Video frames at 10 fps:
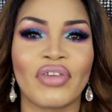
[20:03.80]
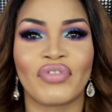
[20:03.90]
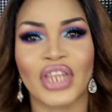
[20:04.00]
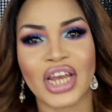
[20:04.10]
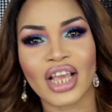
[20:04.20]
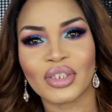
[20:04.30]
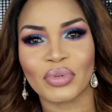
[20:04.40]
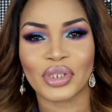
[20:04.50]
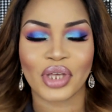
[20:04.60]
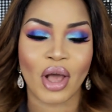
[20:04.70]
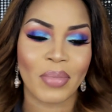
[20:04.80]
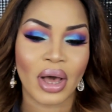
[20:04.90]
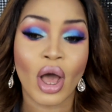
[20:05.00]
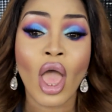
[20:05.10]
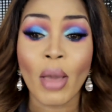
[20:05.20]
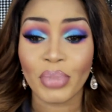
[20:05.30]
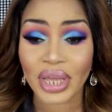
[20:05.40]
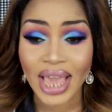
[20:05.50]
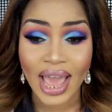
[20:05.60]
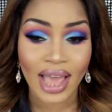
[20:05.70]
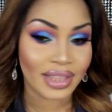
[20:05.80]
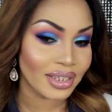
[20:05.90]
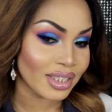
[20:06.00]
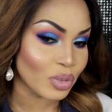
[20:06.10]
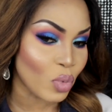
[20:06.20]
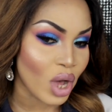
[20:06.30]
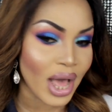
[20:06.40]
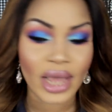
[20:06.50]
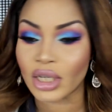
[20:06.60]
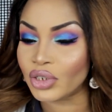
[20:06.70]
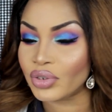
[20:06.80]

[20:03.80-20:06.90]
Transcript: wait for the next one to come out. But yeah, this is what I